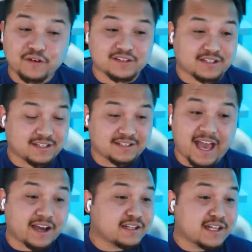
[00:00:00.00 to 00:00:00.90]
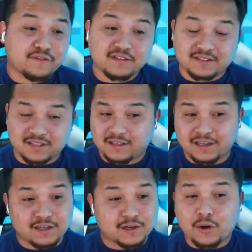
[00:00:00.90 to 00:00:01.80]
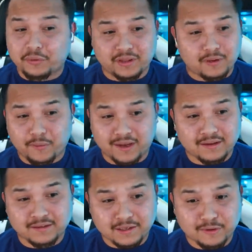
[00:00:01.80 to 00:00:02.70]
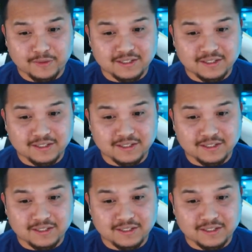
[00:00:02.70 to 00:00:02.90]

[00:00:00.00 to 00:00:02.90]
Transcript: see. Yeah. I can definitely see it could go either way. You know what I mean?